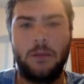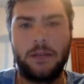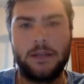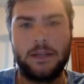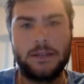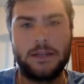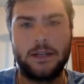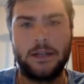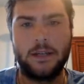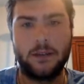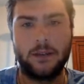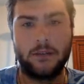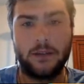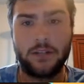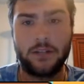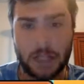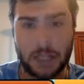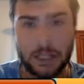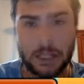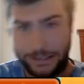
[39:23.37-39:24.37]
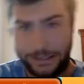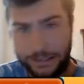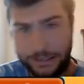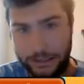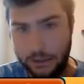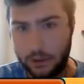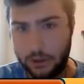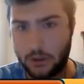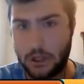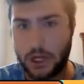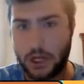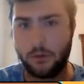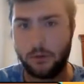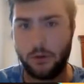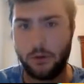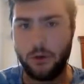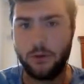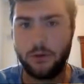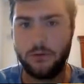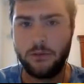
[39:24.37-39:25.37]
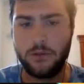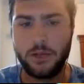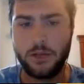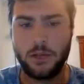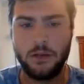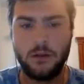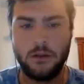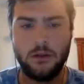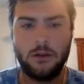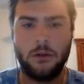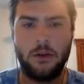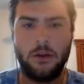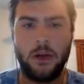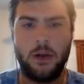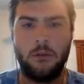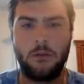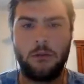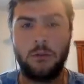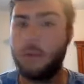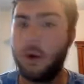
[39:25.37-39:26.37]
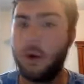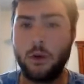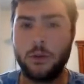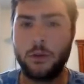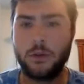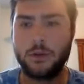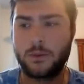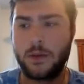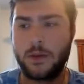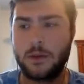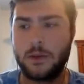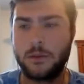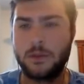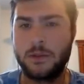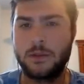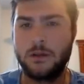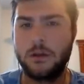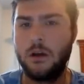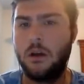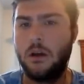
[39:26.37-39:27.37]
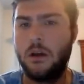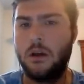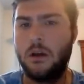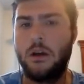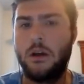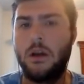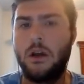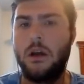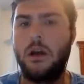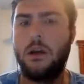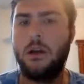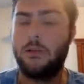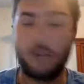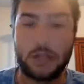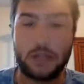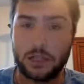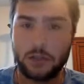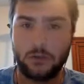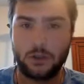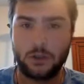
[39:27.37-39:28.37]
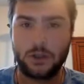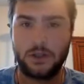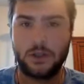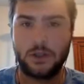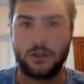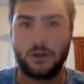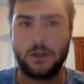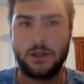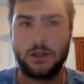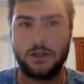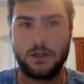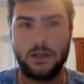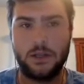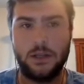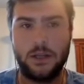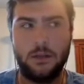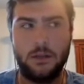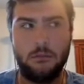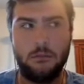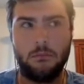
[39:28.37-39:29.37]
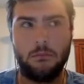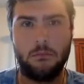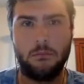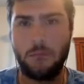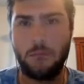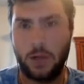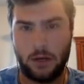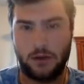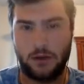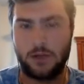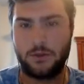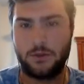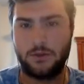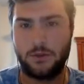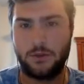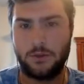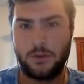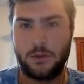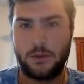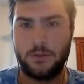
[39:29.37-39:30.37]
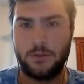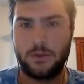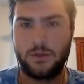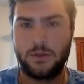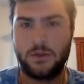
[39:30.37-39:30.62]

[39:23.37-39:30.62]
I said, if I just got a little higher roll in the Finny, Komodo would have swept. And if I got in the flinch on Snorlax at the end, Metagross would have swept.